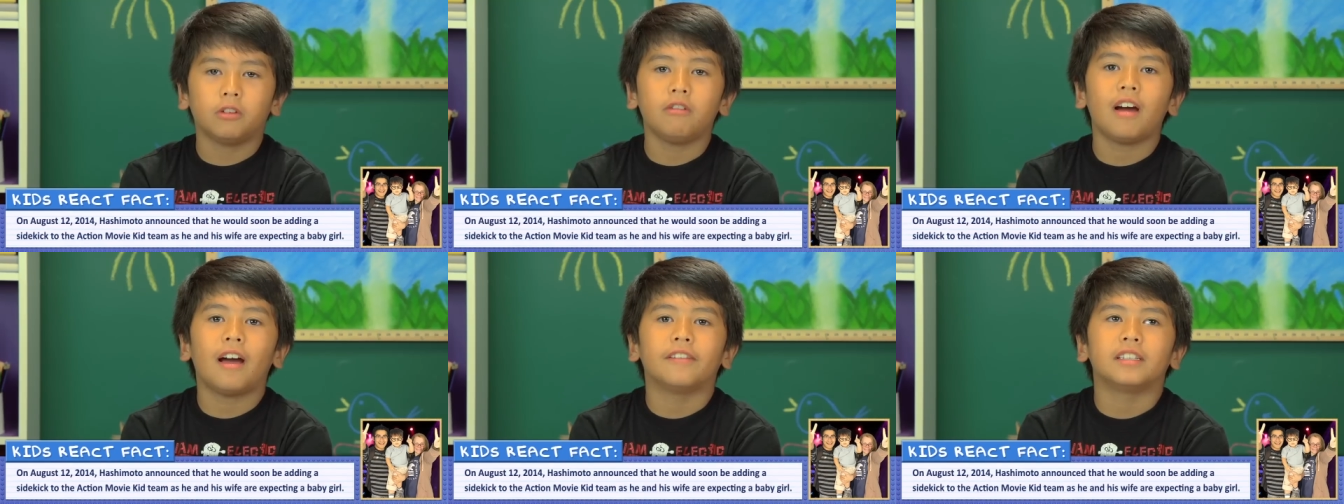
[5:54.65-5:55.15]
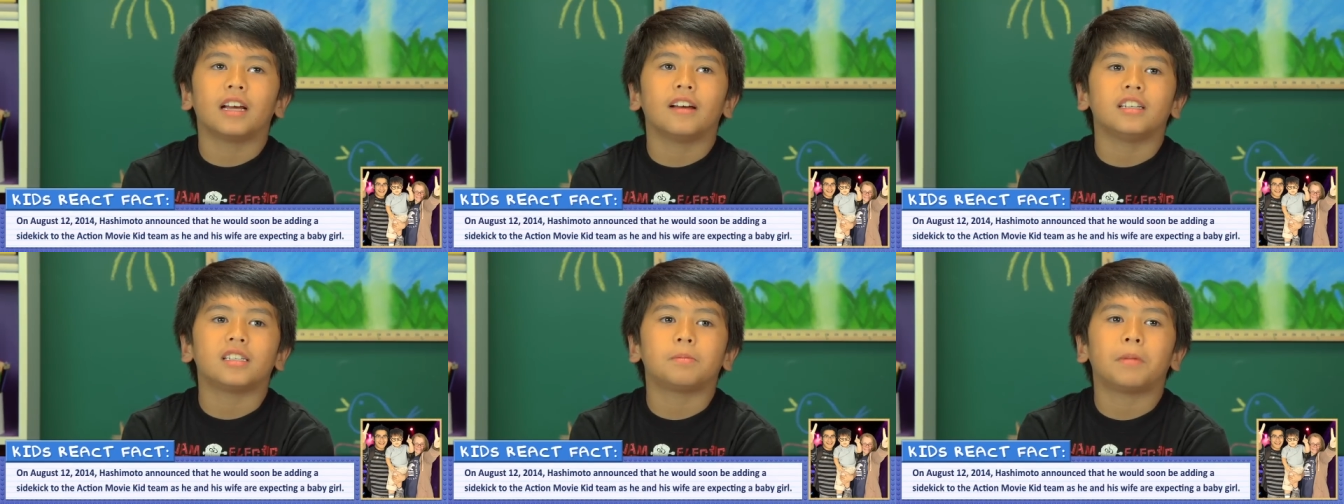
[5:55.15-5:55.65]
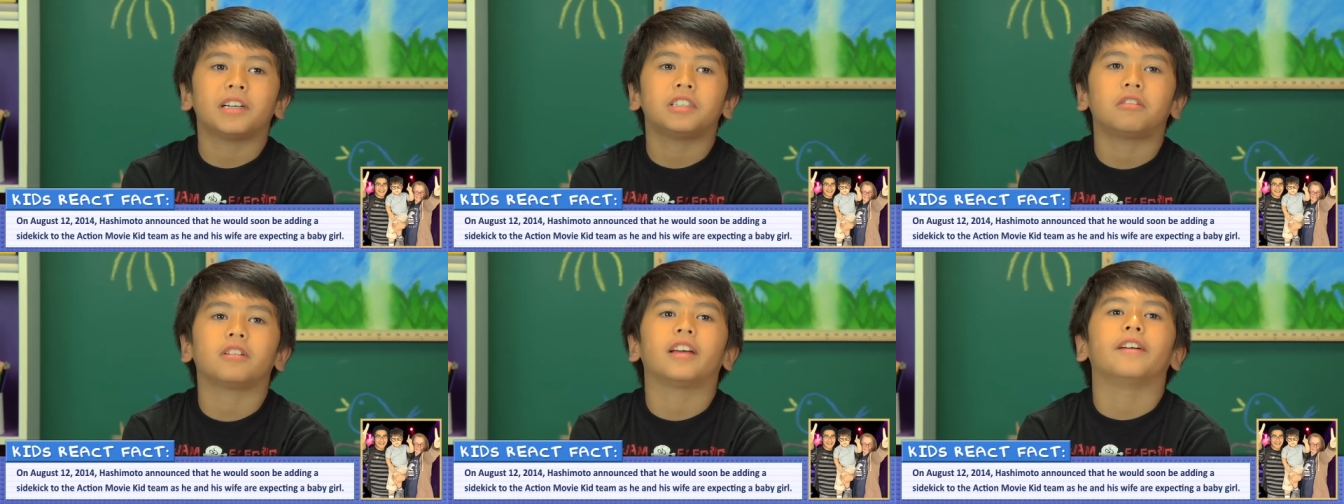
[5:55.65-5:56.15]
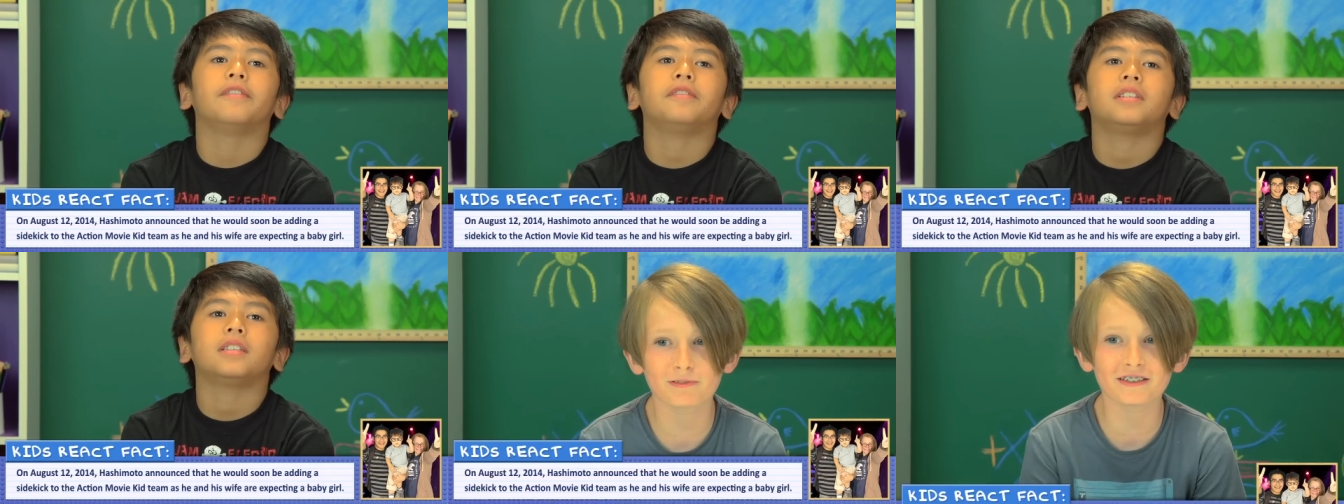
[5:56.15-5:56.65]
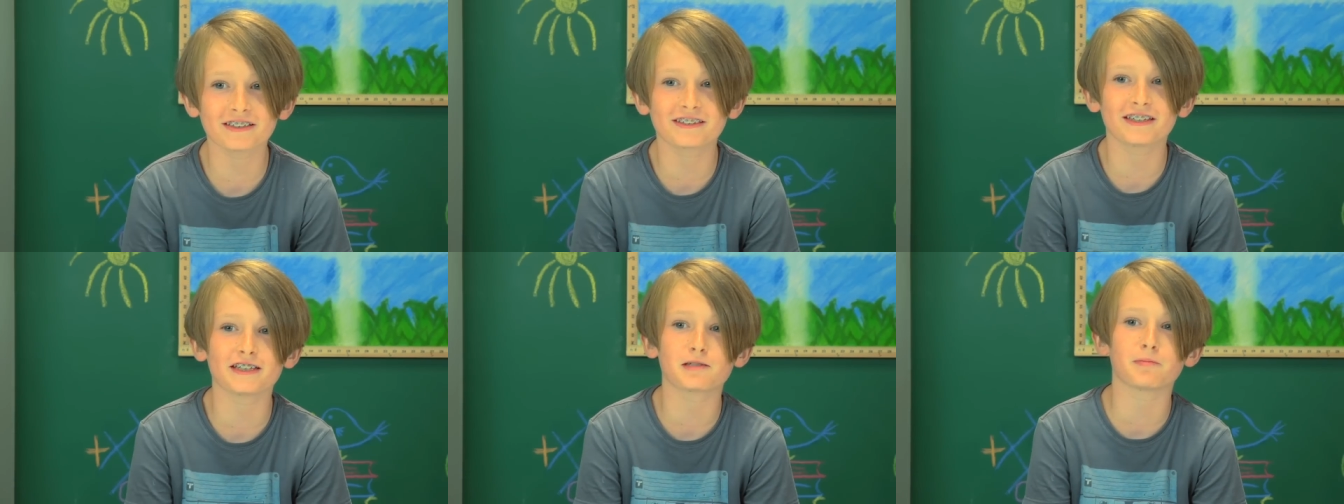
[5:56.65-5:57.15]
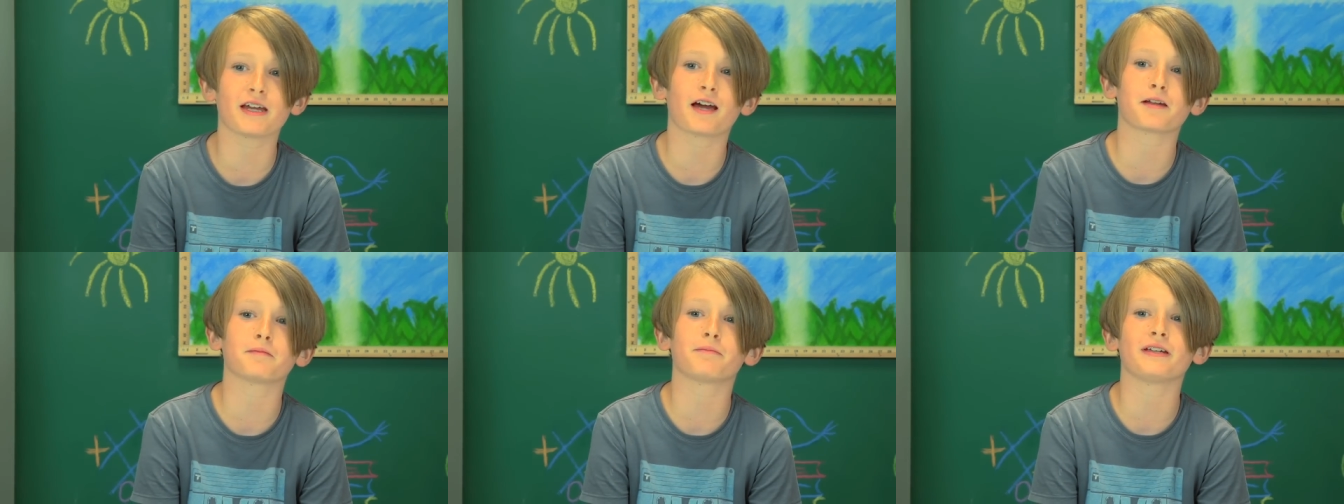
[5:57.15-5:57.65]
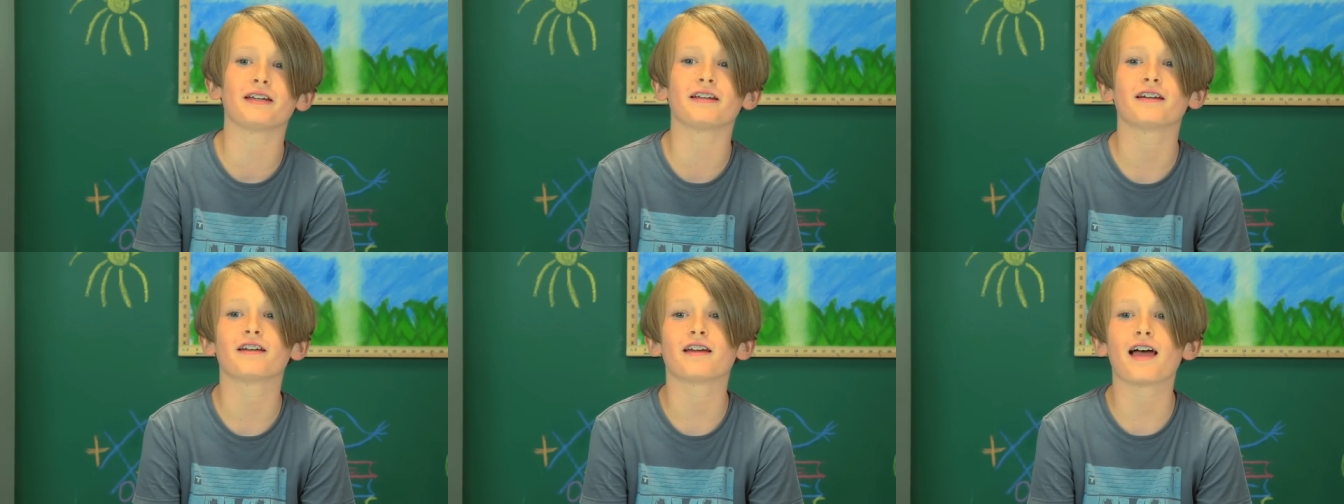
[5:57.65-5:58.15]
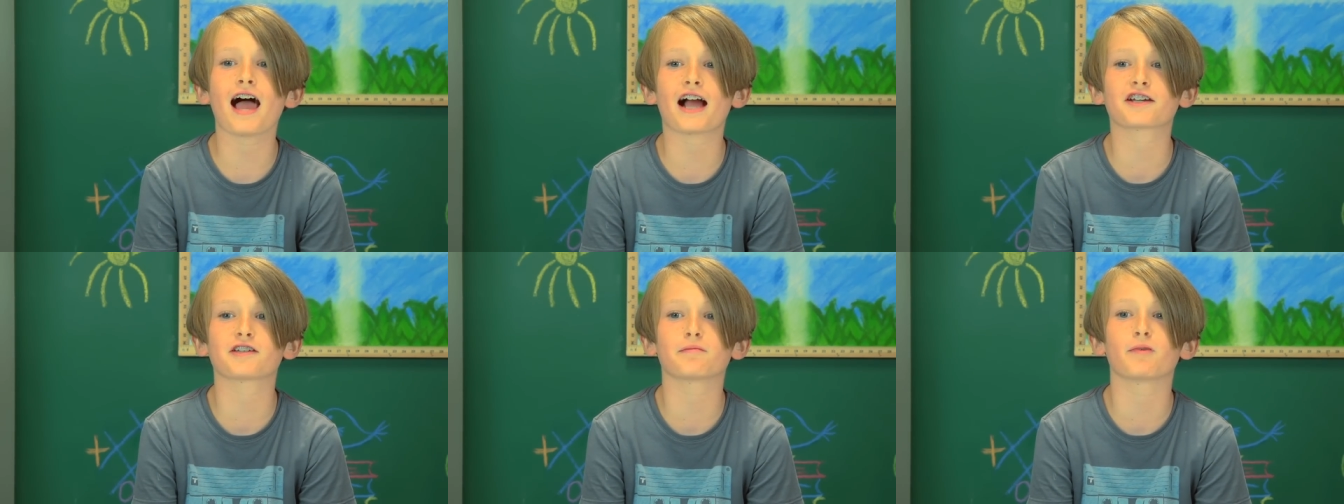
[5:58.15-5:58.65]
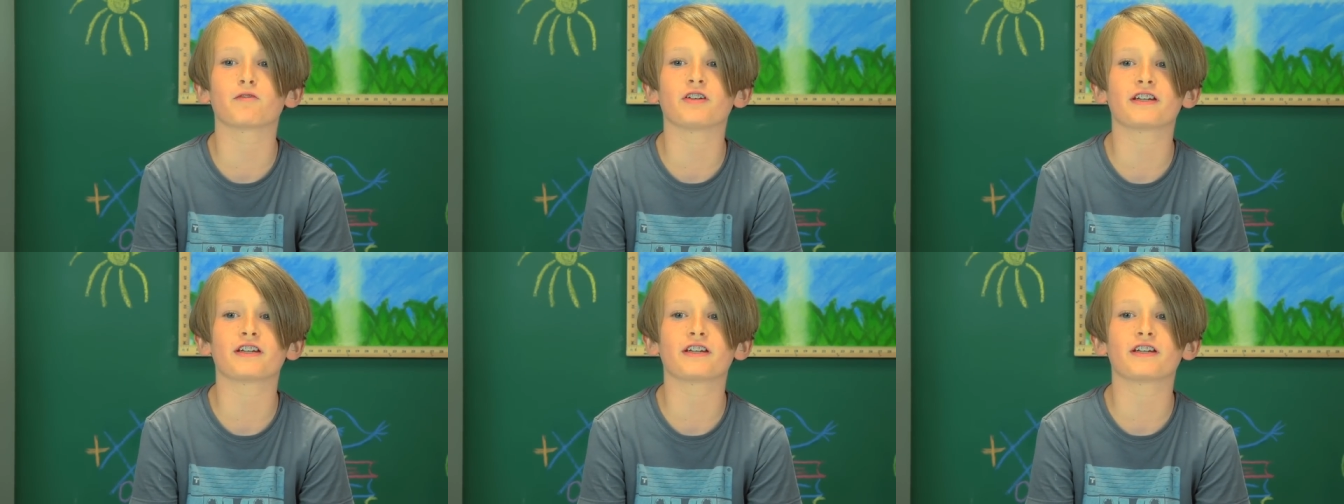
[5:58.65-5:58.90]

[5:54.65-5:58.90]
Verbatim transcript: You have a special gift. Please teach me how to be action movie